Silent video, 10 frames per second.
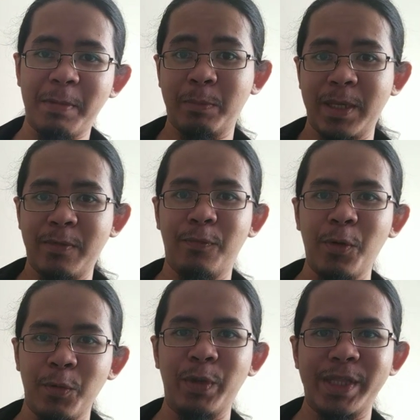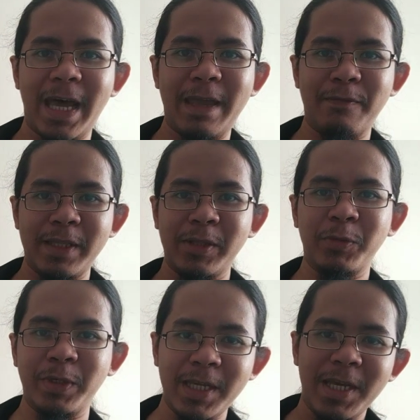But before we dive
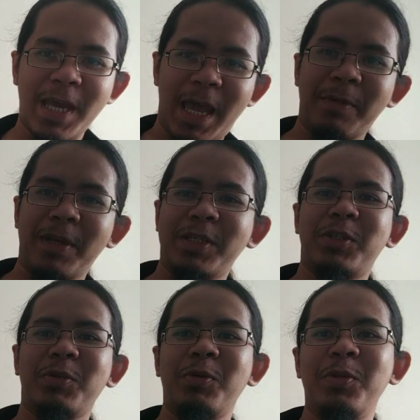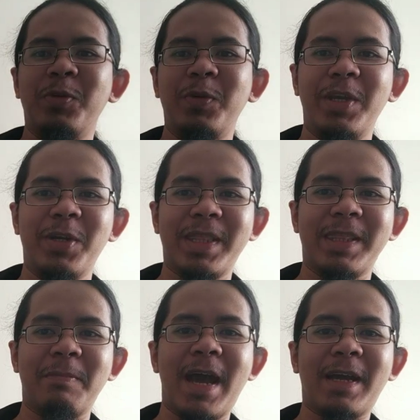into it, I'm going to show you here at
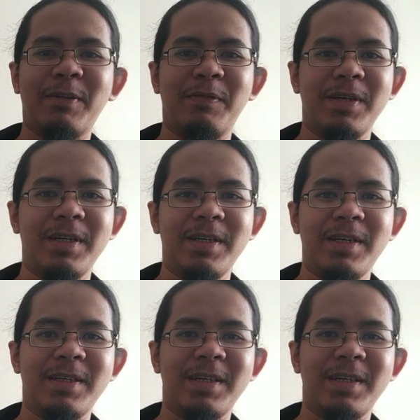the back of uh,